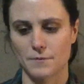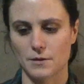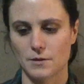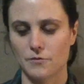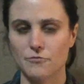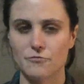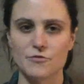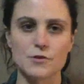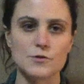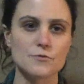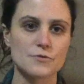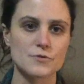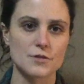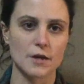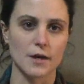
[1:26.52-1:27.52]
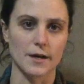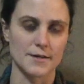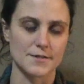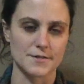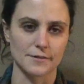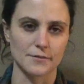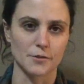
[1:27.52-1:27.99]
confuse
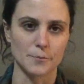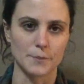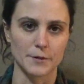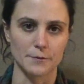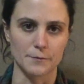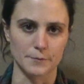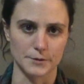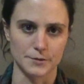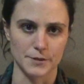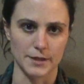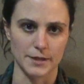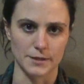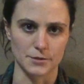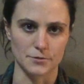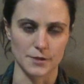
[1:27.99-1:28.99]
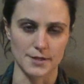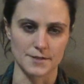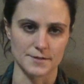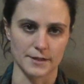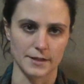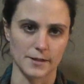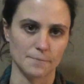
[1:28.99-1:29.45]
us a little bit when we're trying to
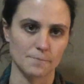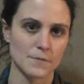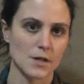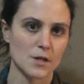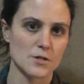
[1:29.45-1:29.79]
translate them.